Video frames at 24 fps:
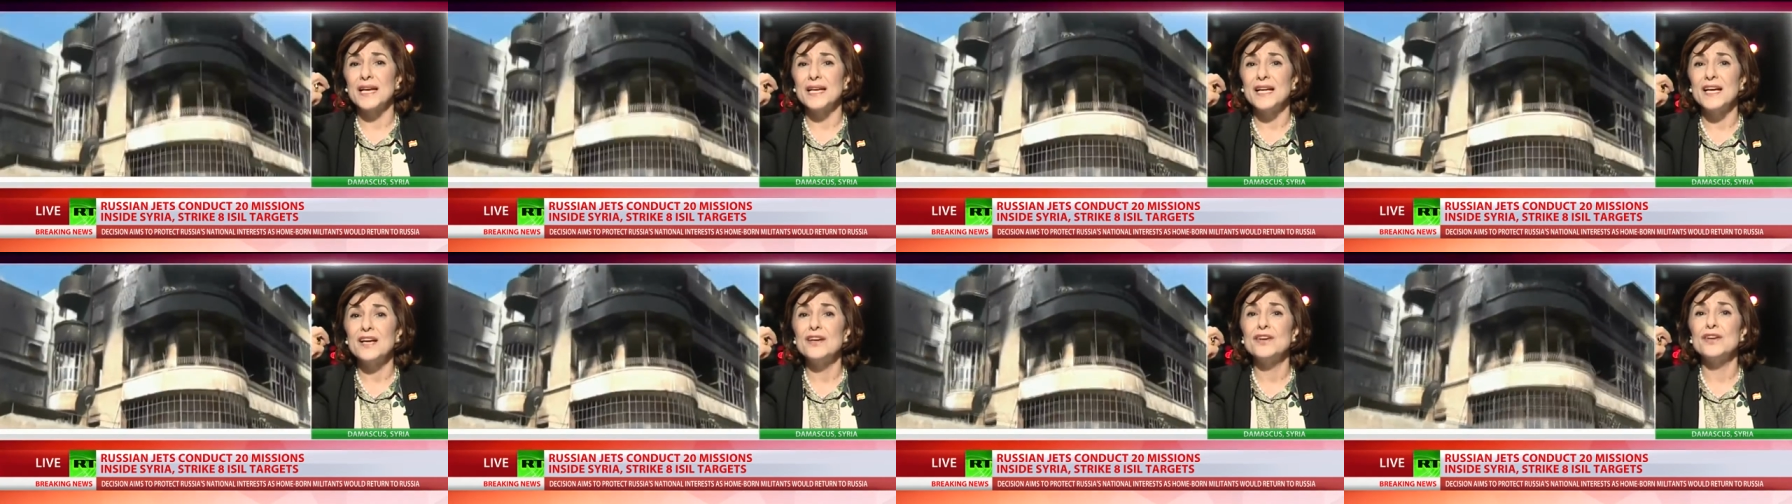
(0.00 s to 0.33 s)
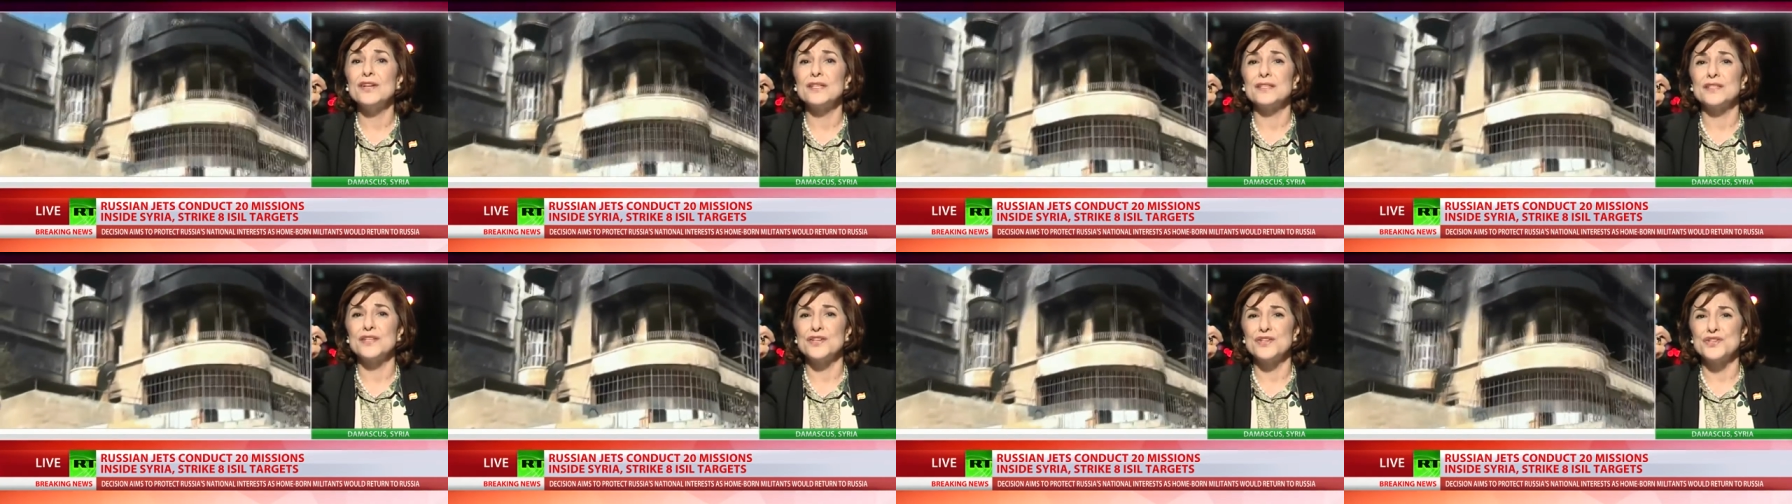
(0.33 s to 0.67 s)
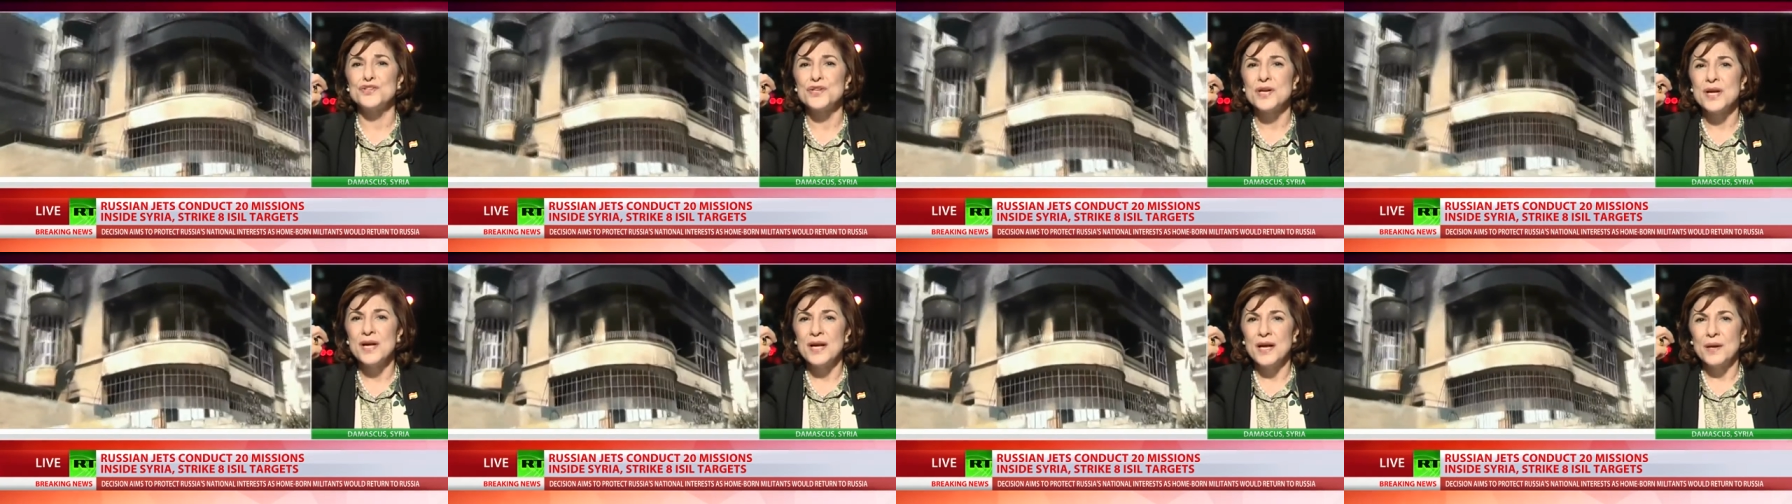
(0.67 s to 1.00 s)

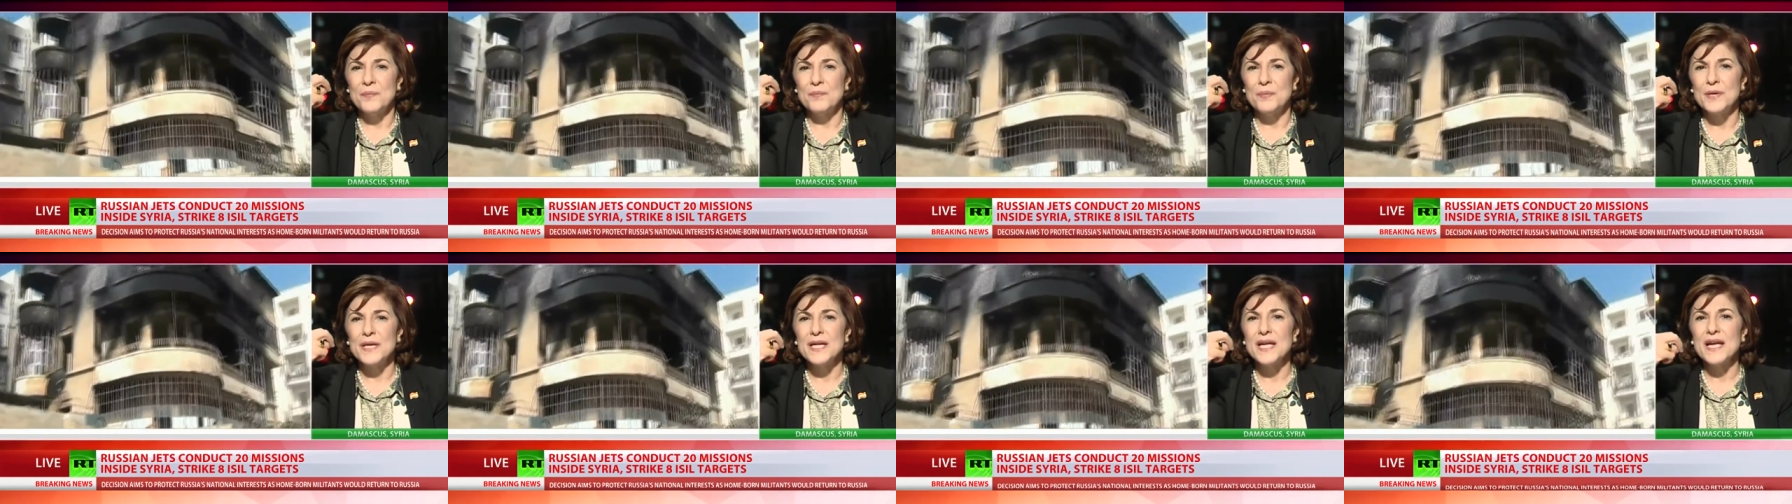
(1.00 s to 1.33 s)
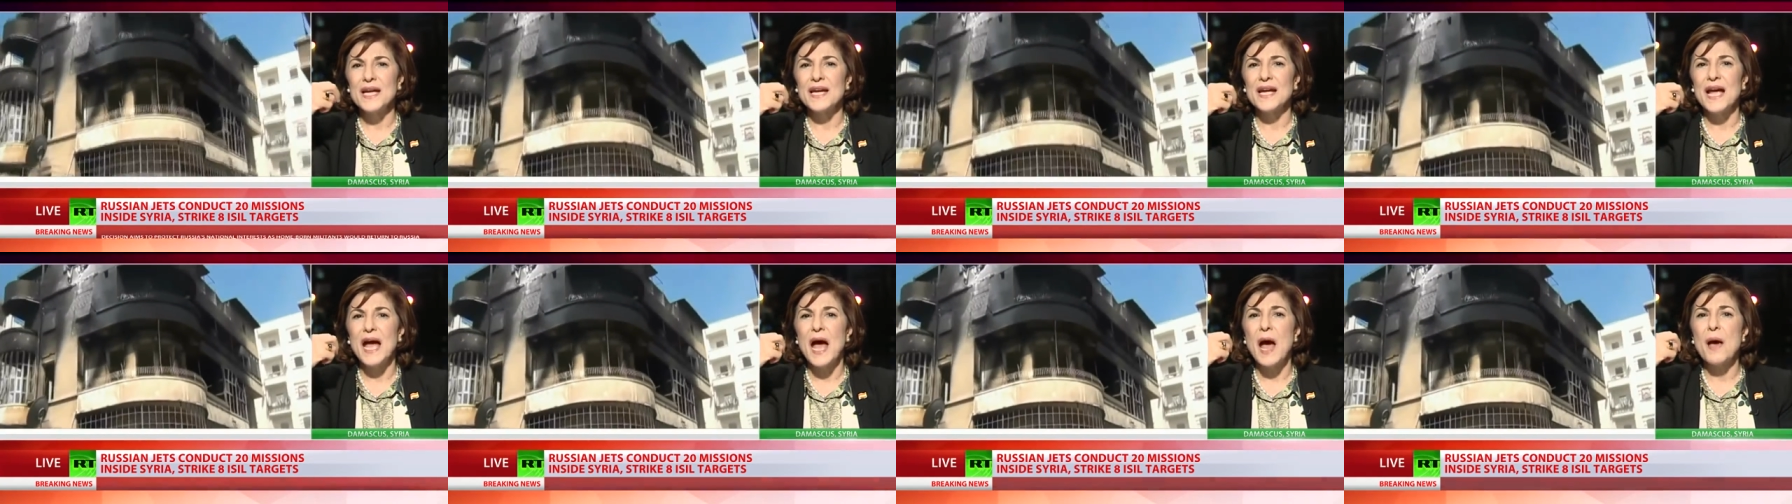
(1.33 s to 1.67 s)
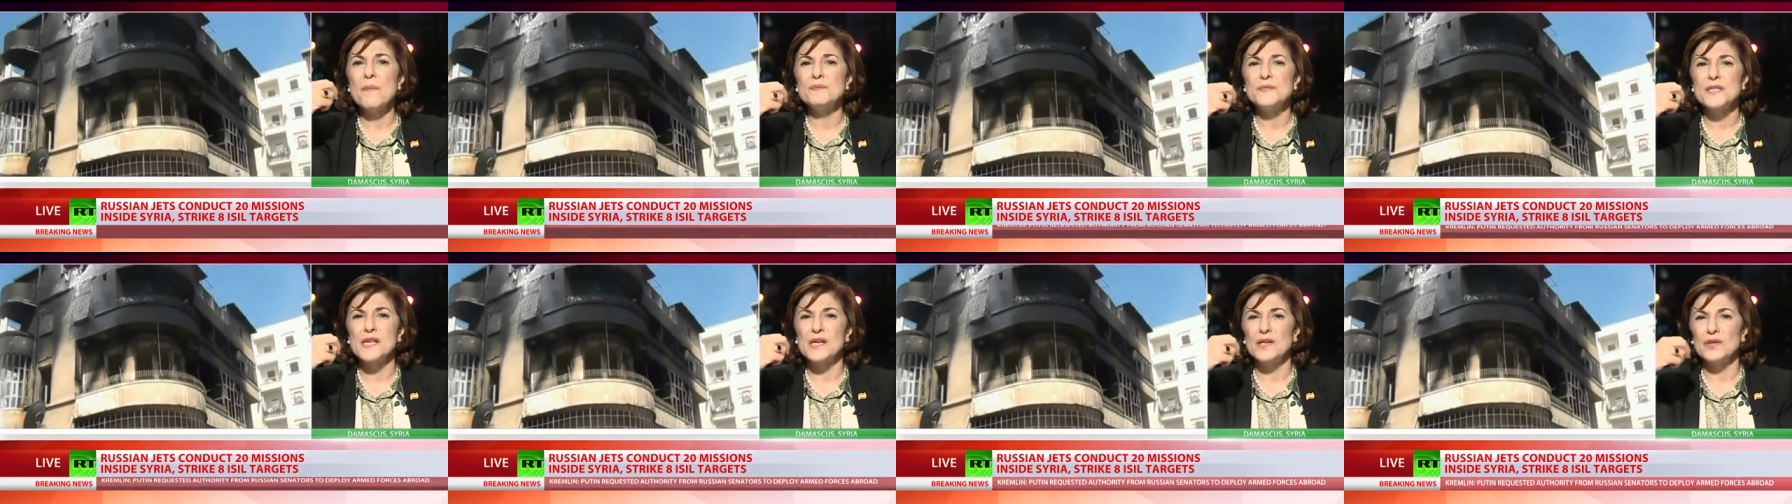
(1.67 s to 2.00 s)
heritage being
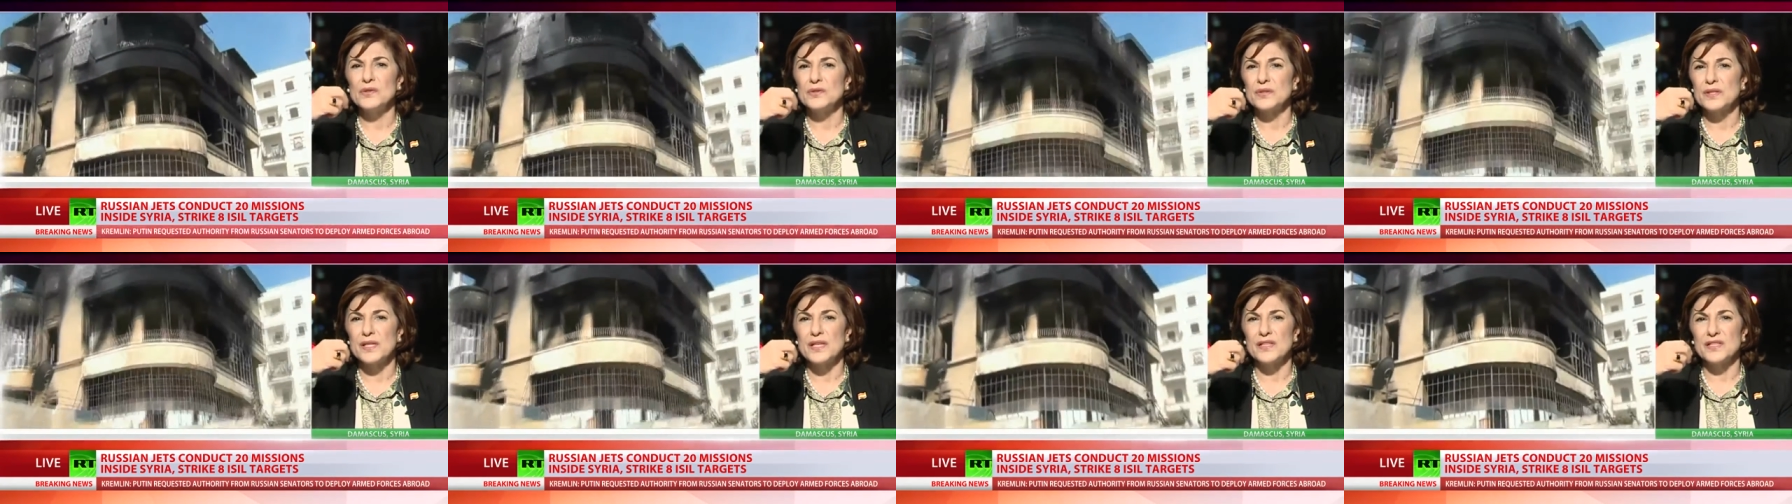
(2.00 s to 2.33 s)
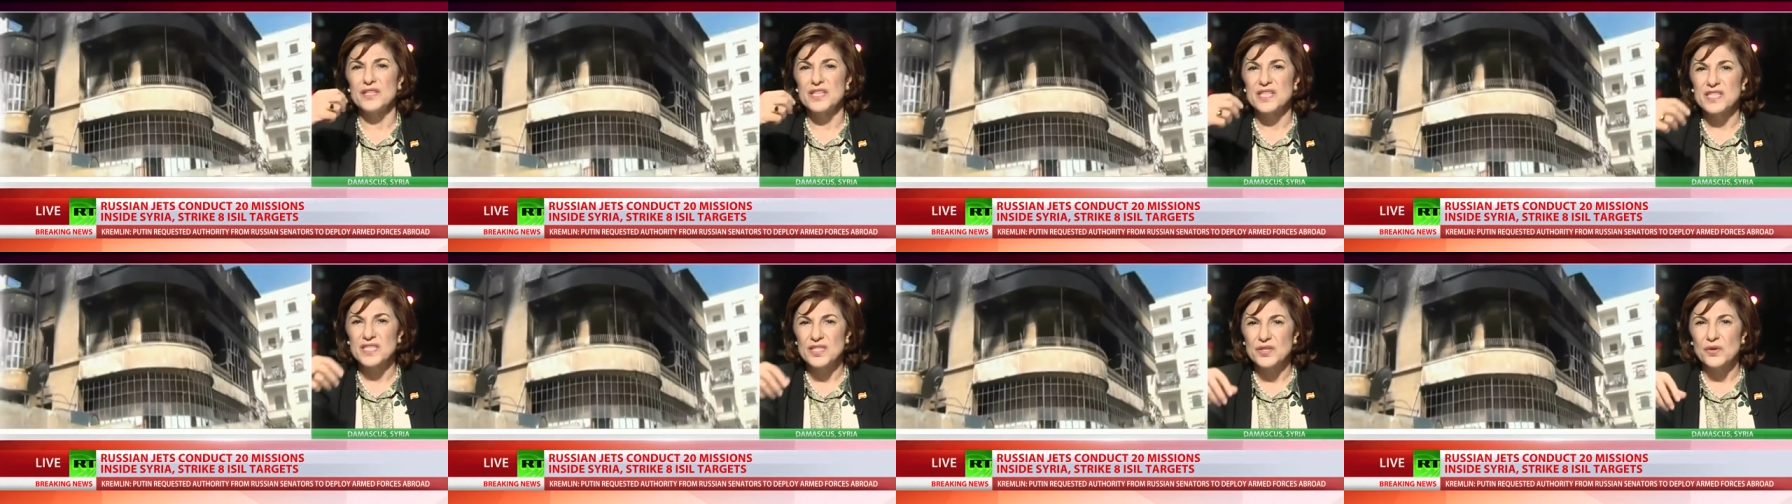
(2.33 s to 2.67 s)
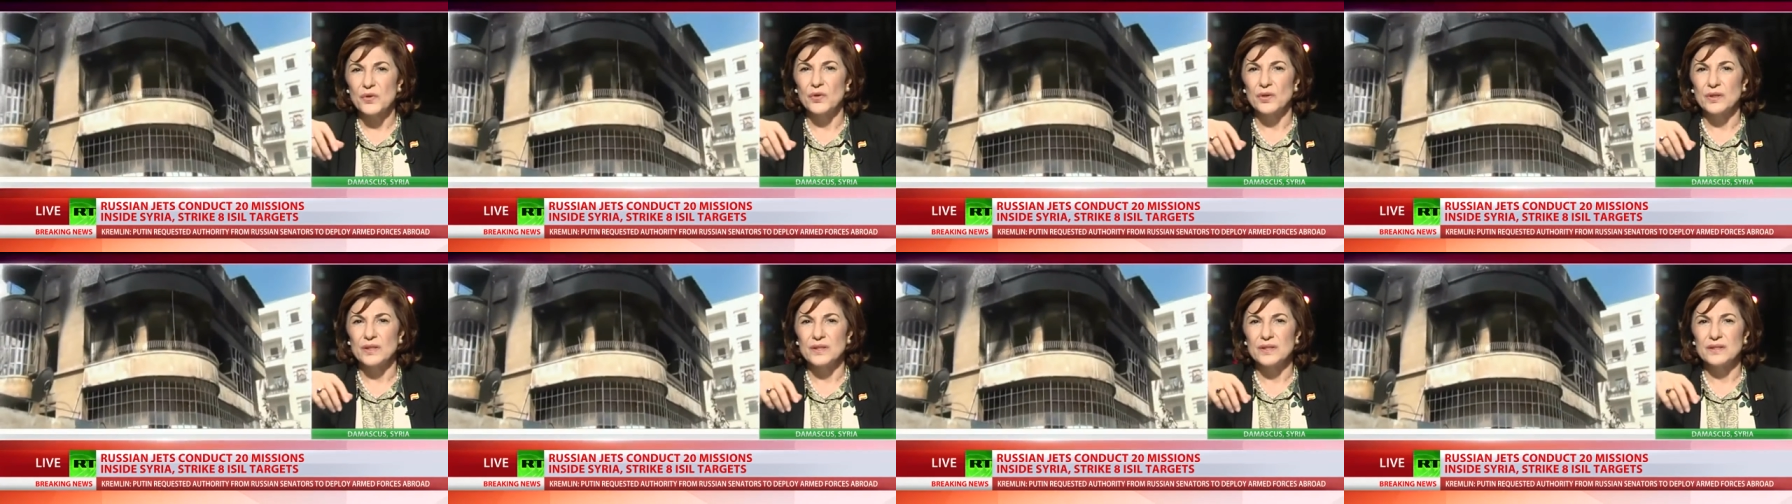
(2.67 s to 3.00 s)
absolutely
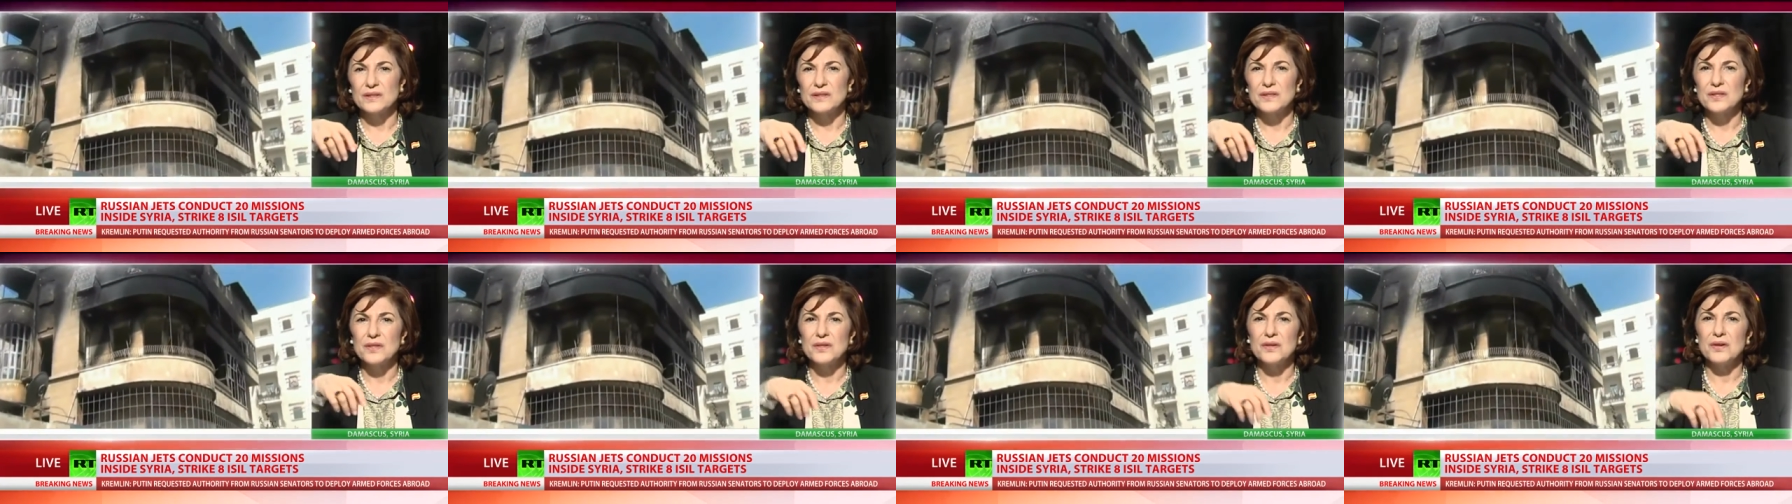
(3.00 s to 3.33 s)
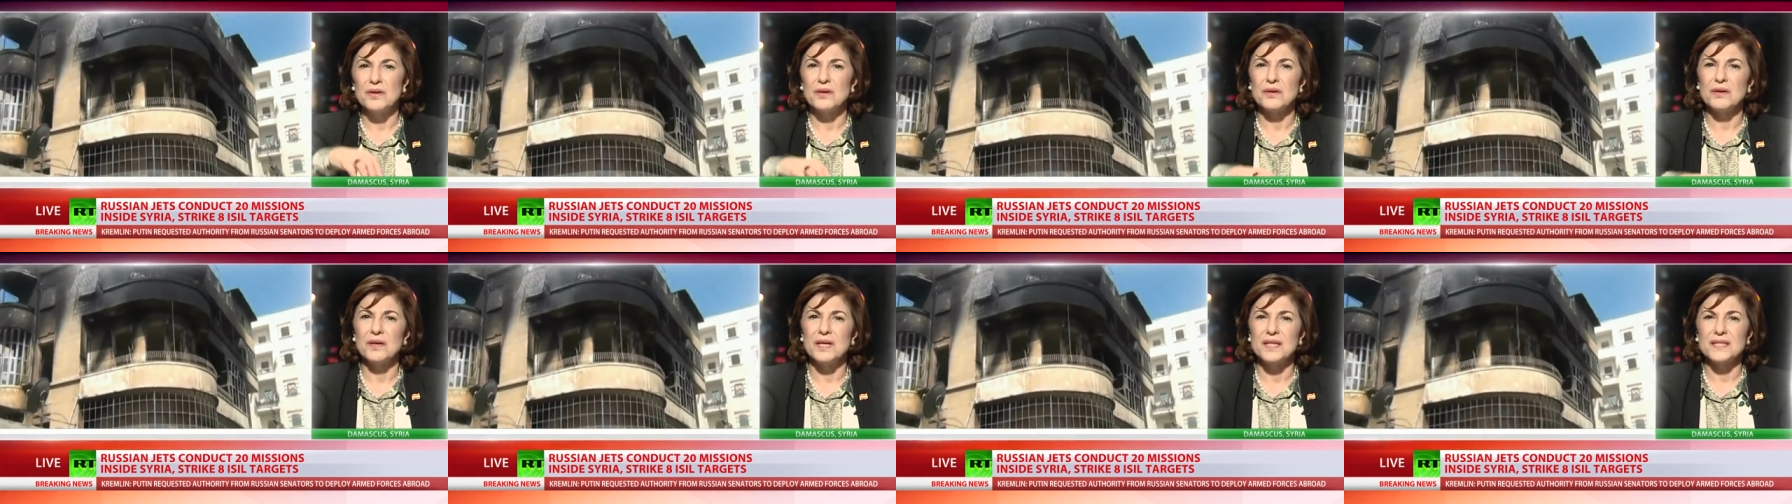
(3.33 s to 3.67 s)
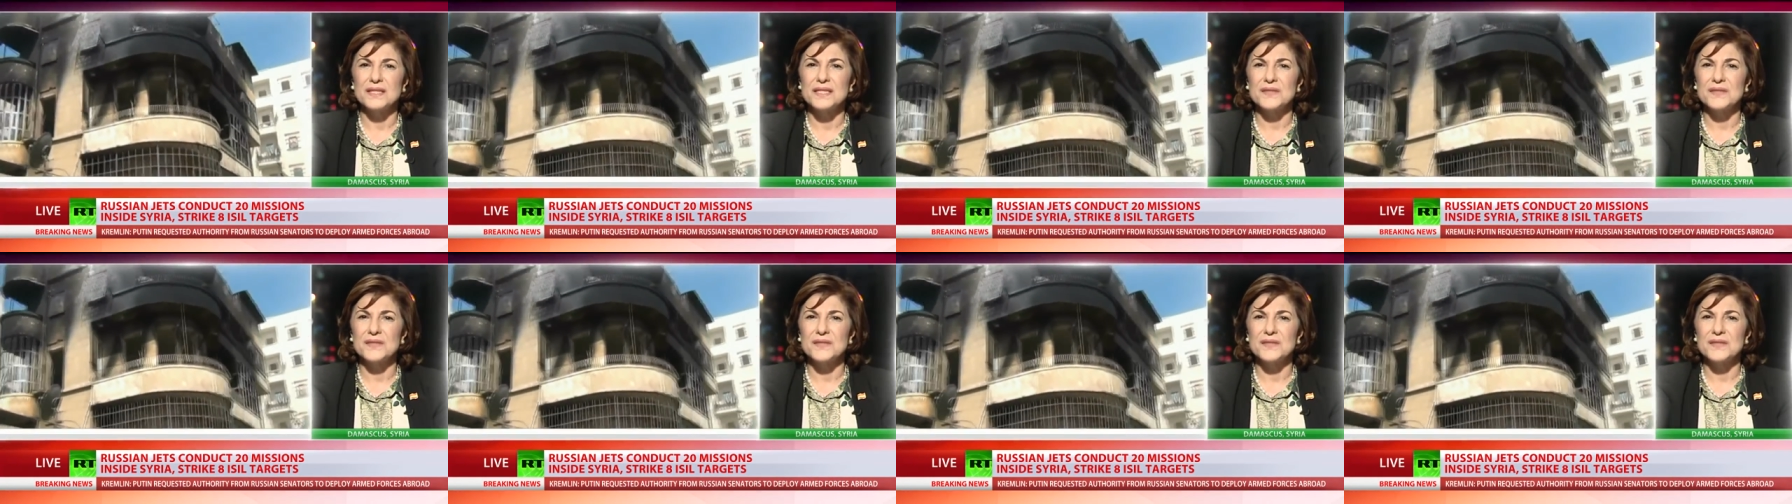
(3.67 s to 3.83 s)
destroyed. You know, it's